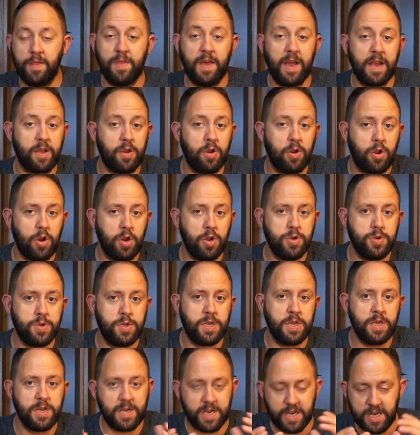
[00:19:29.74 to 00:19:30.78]
And that
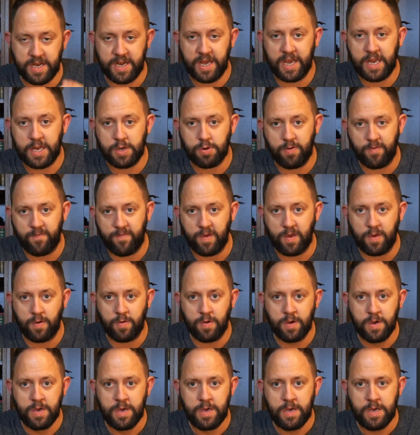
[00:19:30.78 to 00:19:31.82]
concludes today's
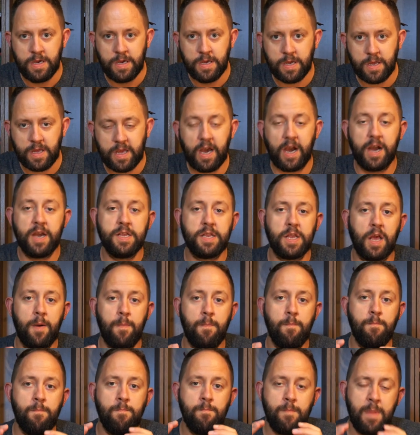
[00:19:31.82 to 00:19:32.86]
review. Guys,
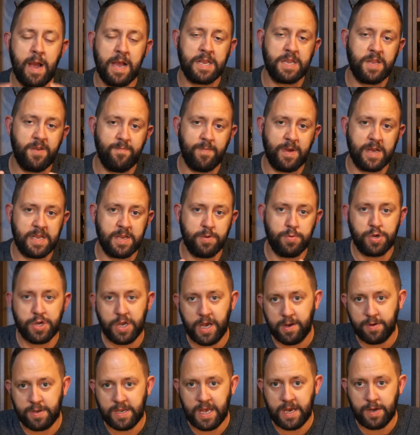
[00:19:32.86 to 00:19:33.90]
a massive, massive
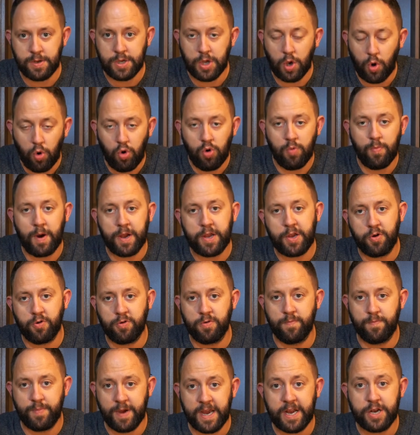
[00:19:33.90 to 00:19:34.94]
shout out to all my
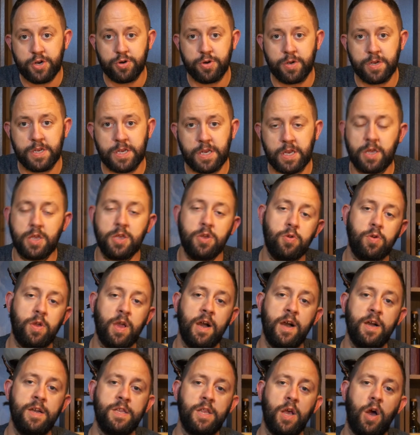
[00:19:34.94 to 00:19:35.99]
current patrons. You
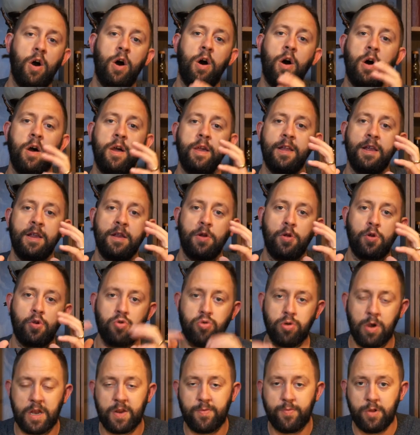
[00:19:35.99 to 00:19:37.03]
guys are
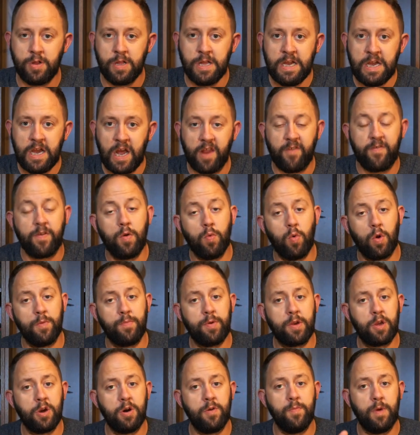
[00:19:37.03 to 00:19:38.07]
incredible. And if you
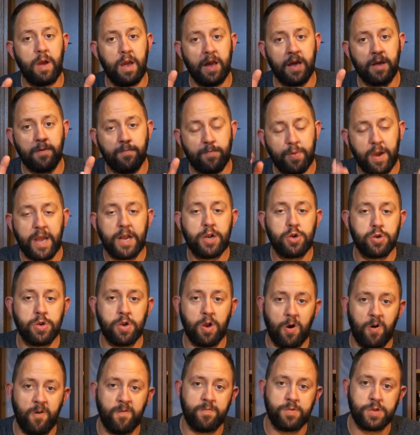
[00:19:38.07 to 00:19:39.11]
want to become a
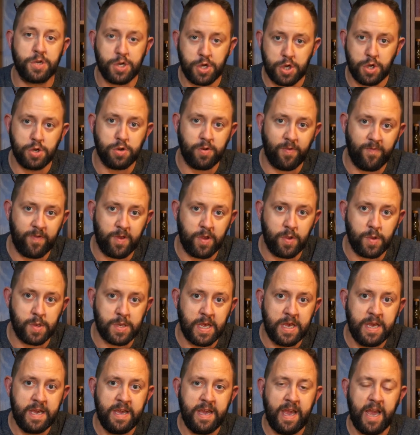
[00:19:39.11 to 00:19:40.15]
patron of Stu's
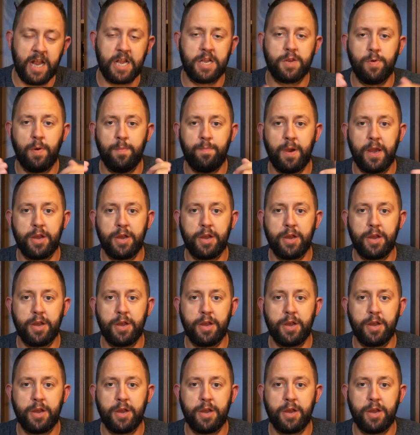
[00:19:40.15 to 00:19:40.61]
Reviews, head to my